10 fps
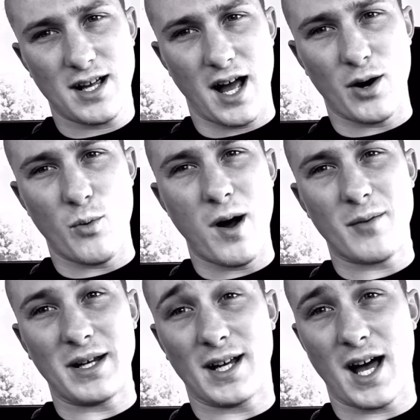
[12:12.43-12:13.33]
I don't want to
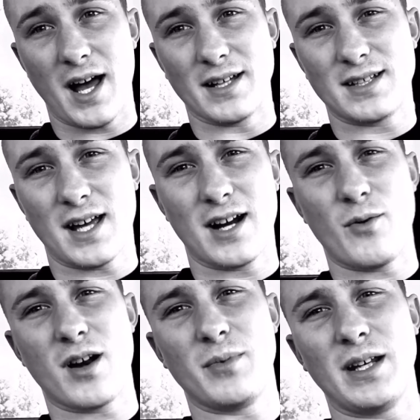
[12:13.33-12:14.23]
be cut. I don't
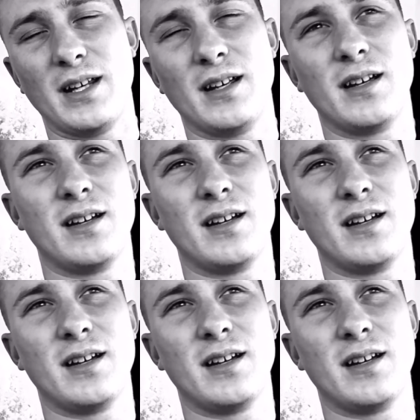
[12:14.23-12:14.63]
want to be